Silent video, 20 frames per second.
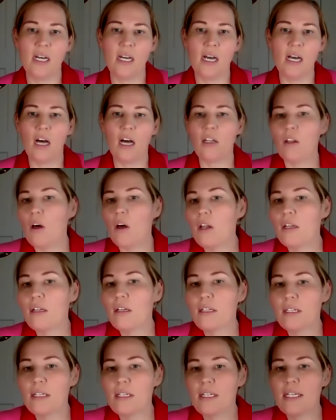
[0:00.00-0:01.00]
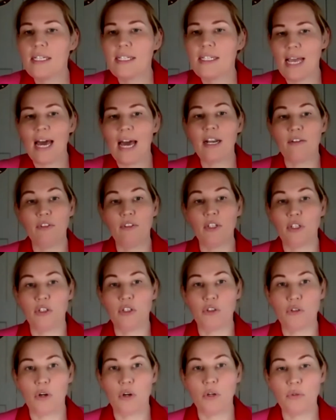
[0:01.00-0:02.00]
a lot is out of your
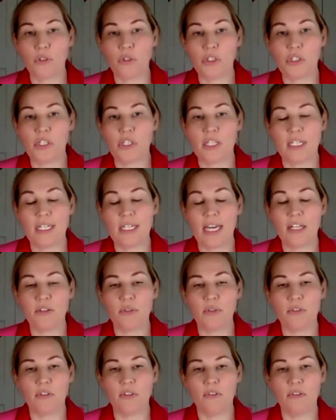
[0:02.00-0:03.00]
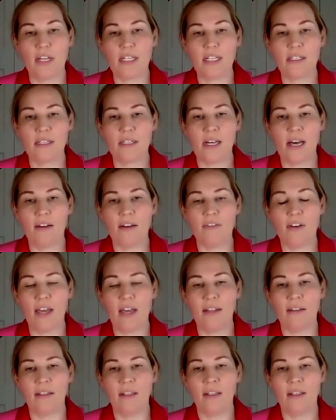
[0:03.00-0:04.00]
control due to the nature of defence life
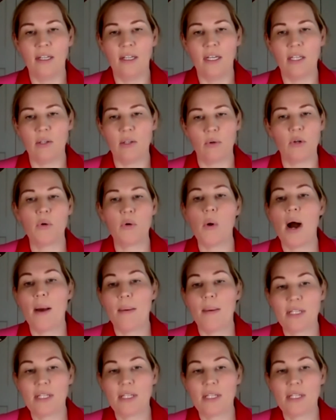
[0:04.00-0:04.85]
and the requirements